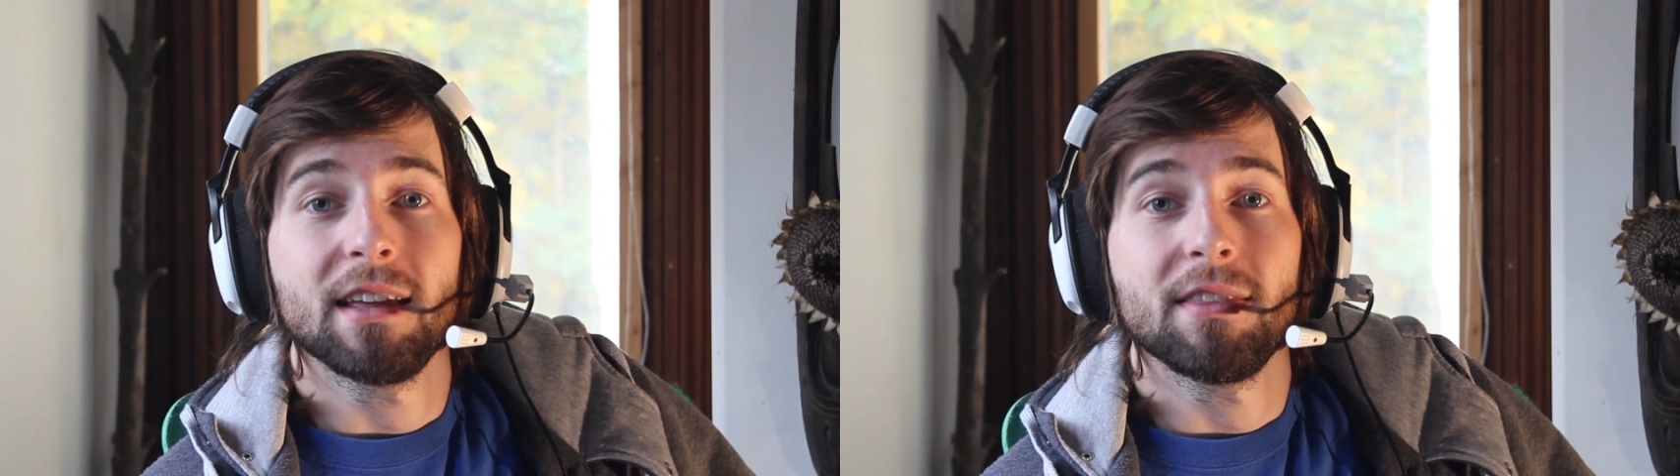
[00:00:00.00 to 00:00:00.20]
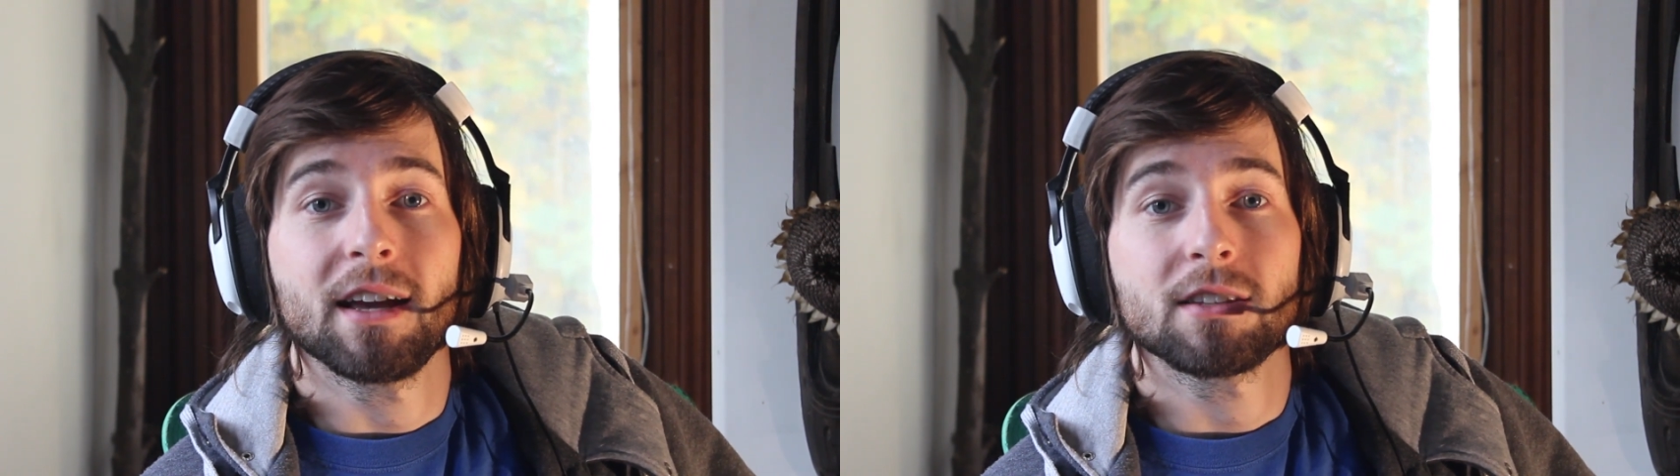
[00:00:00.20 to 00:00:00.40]

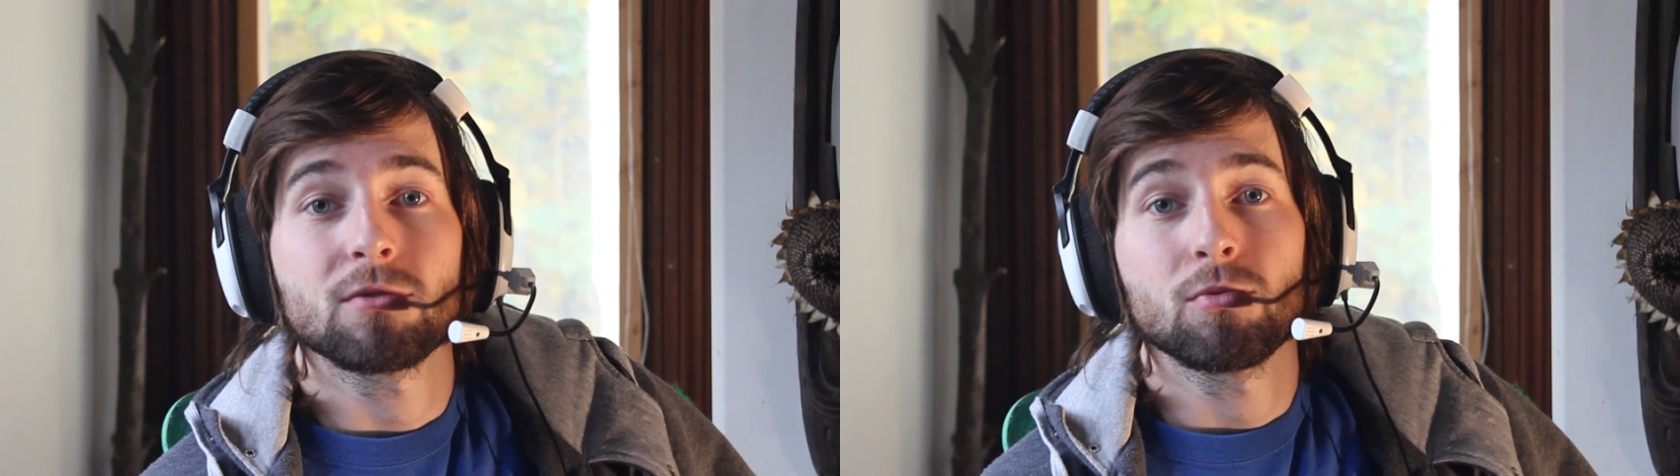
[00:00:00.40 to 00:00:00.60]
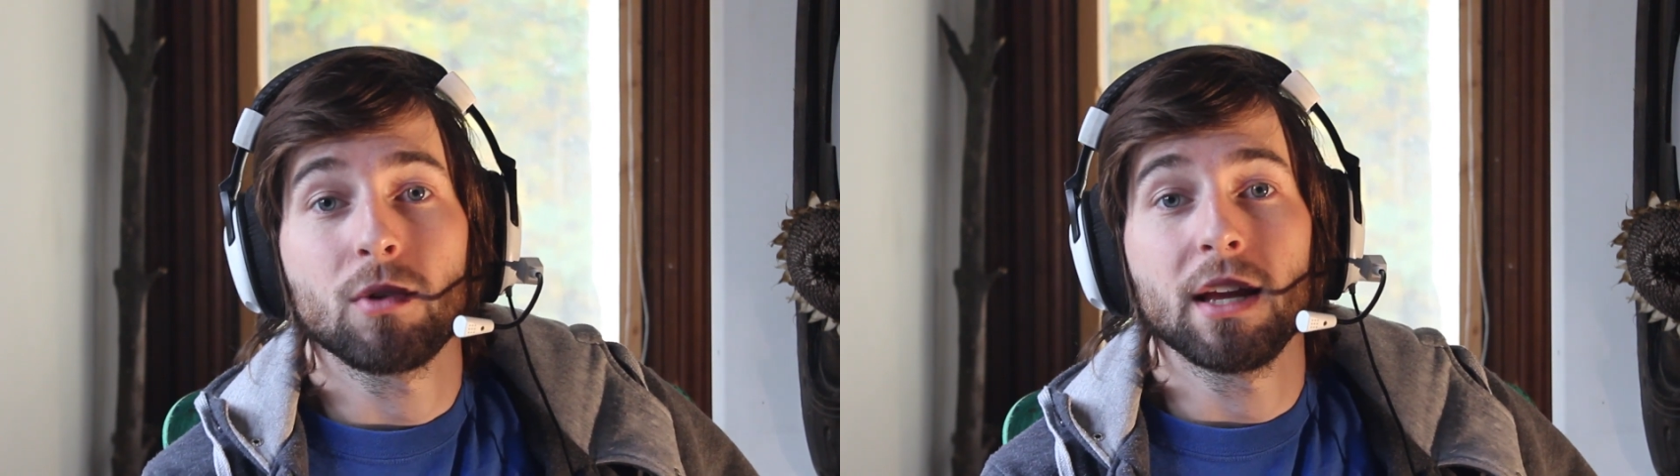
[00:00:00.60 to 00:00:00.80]
and
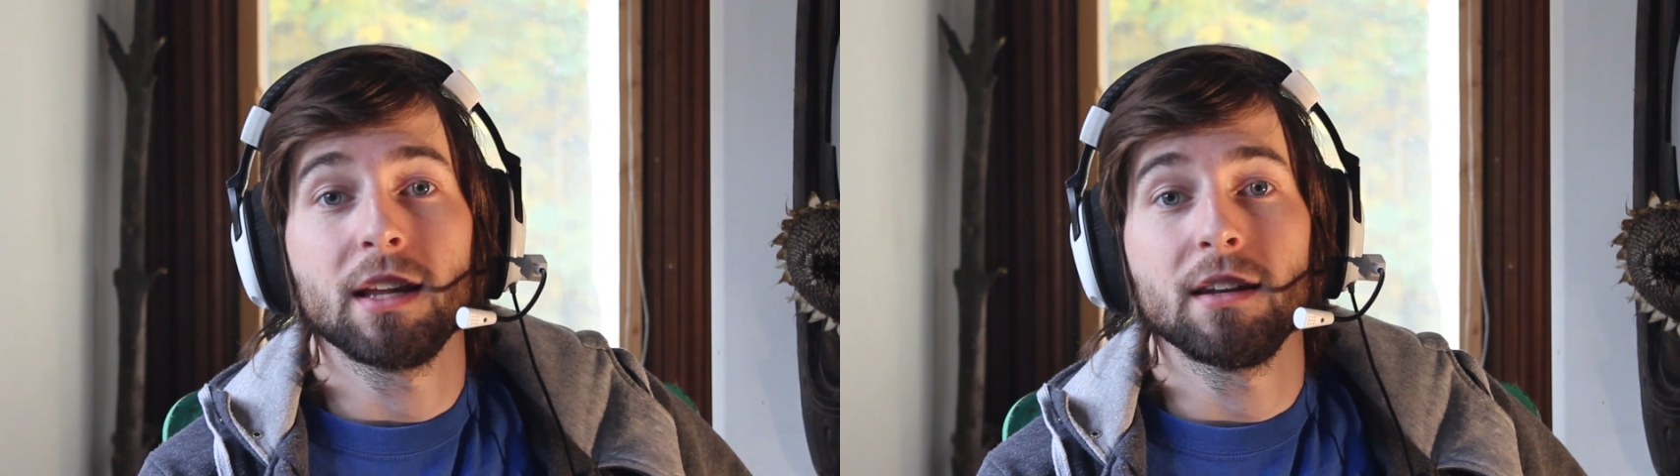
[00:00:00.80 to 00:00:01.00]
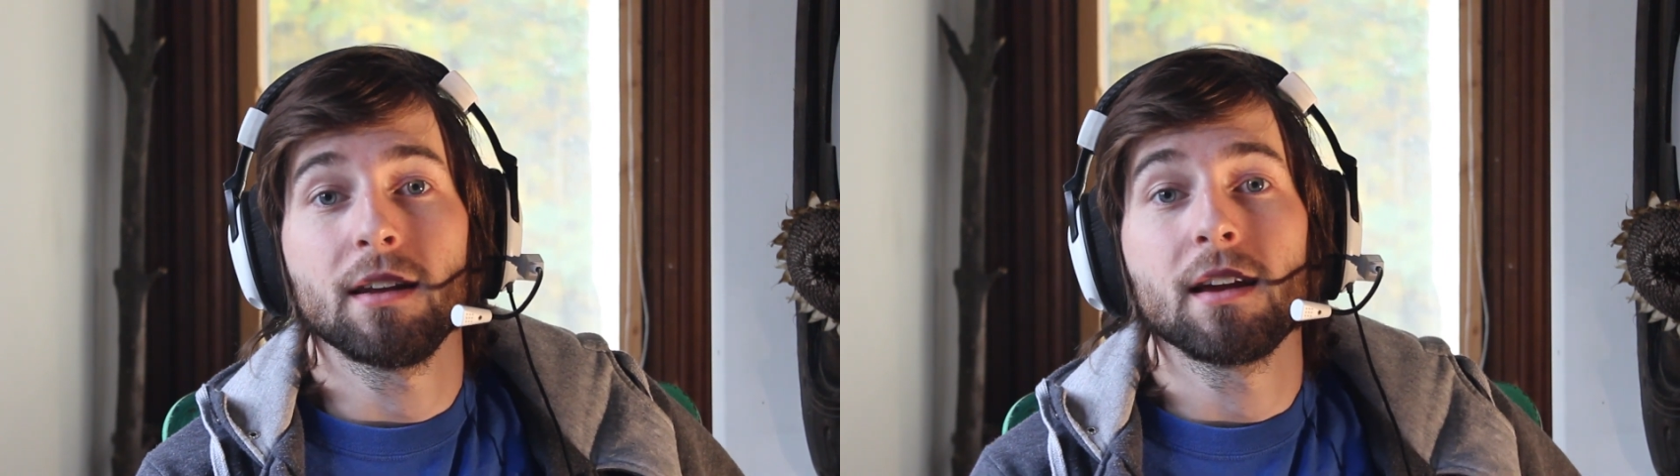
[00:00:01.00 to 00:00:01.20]
that's
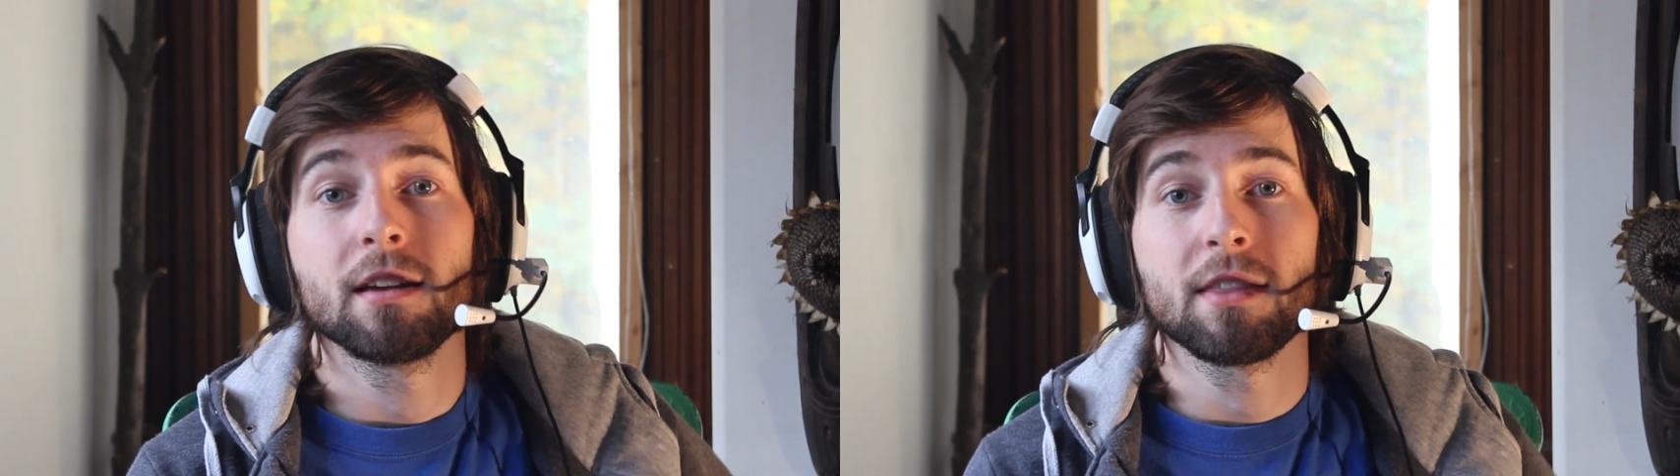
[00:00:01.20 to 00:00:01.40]
when